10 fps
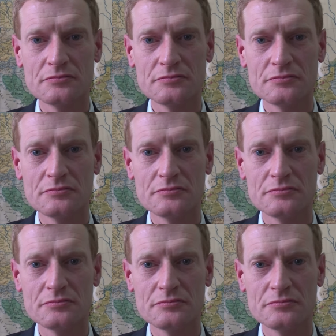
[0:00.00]

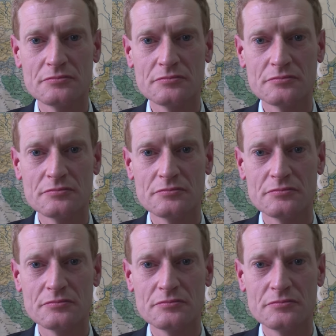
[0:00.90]

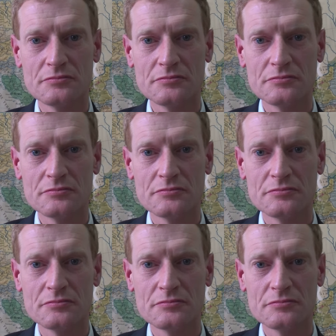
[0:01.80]

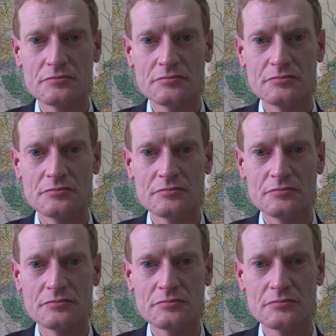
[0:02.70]

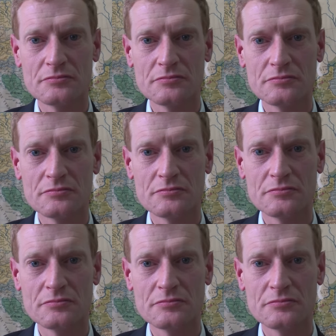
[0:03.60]
The person shown says nothing.